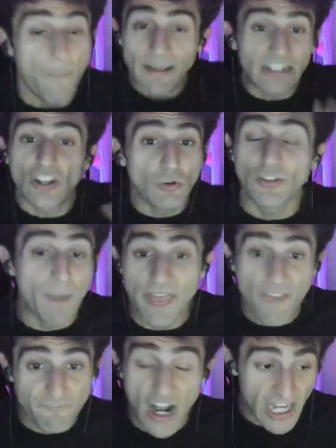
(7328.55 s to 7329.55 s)
Bitch, it was
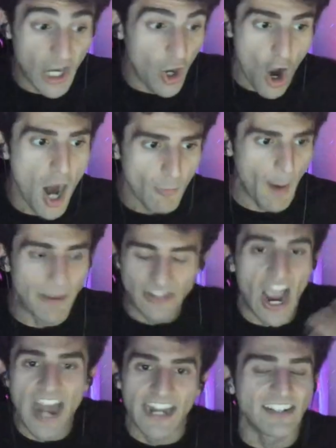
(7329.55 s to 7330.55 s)
motherfucking Kara, bitch.
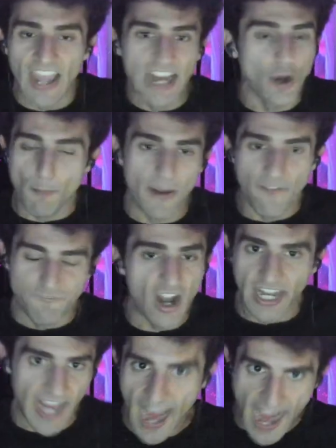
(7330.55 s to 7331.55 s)
I didn't take no
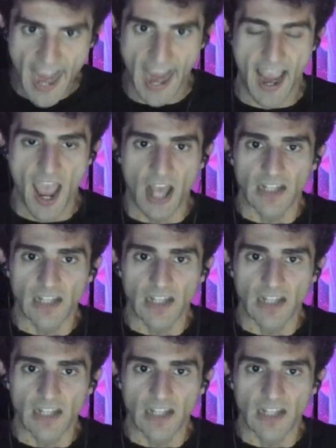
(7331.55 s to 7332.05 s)
motherfucking hat.